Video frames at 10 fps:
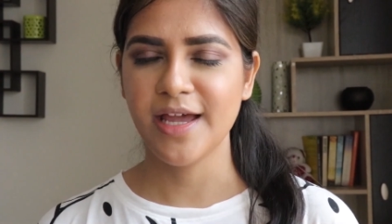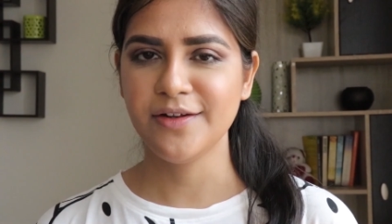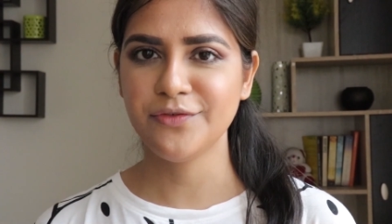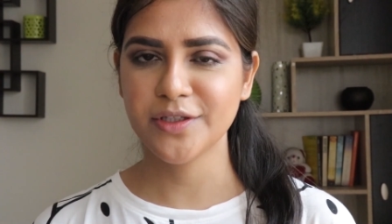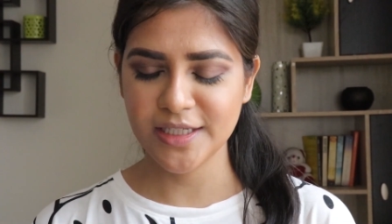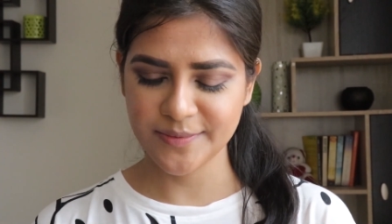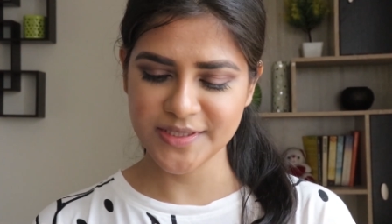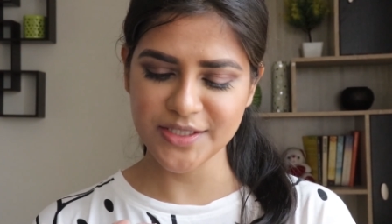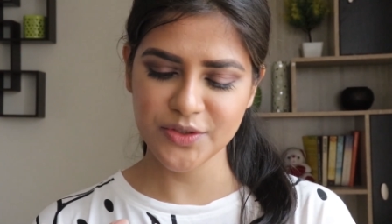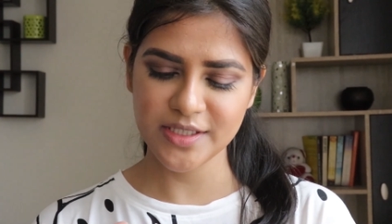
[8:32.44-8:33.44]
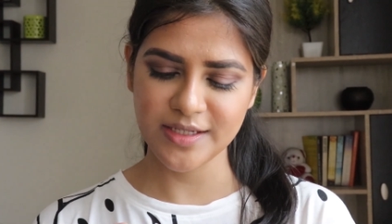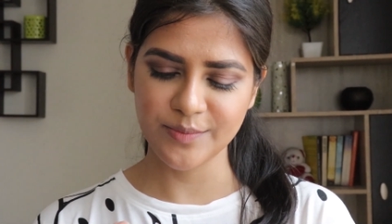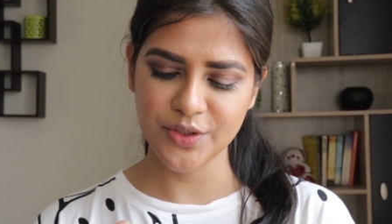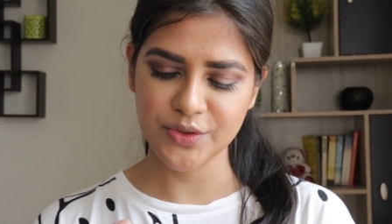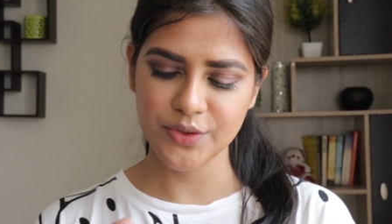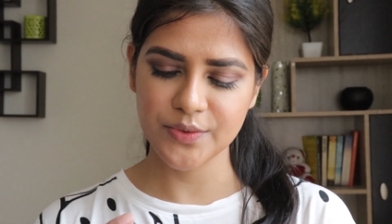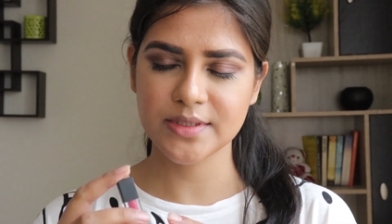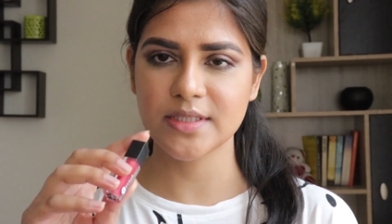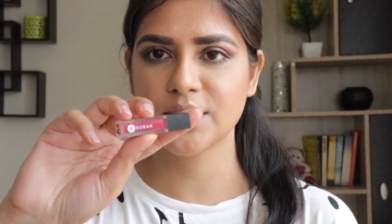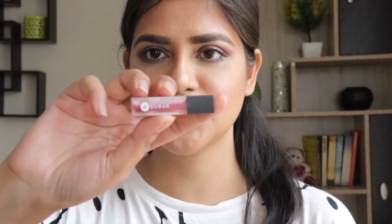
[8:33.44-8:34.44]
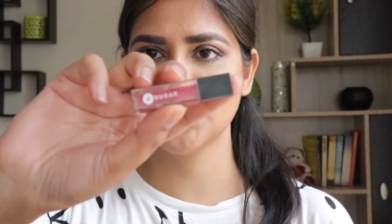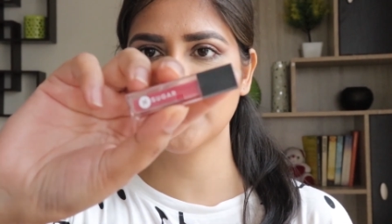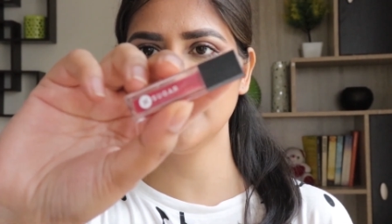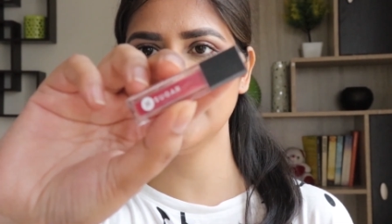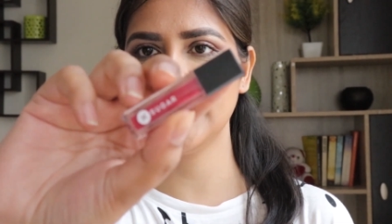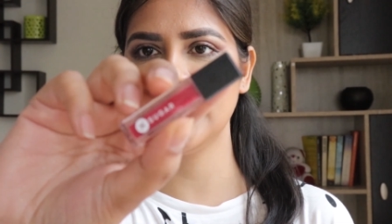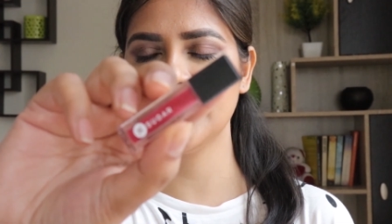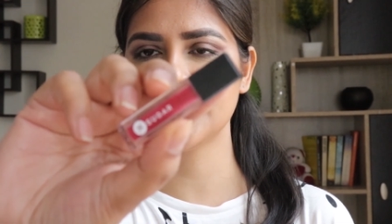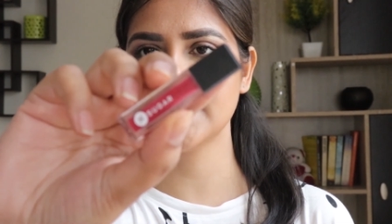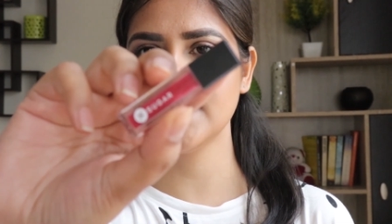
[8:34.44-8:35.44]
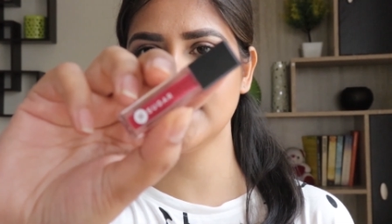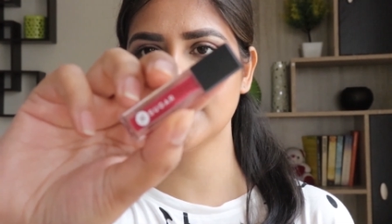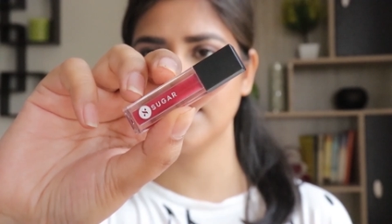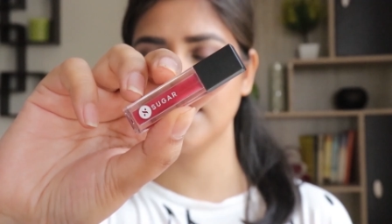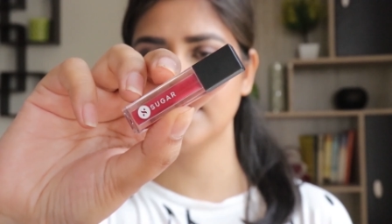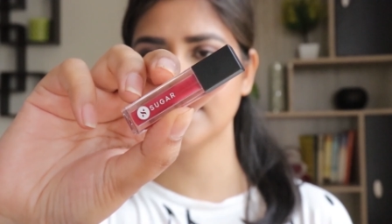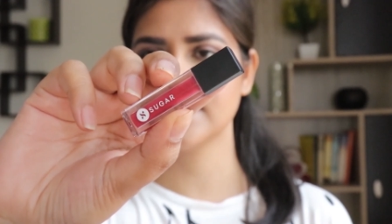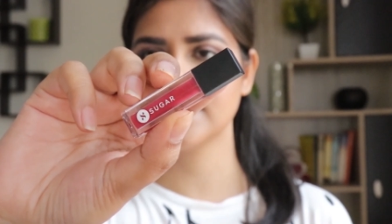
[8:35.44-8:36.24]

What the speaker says: And for the lipstick today, I'm going to use this Sugar Mini lipstick, and this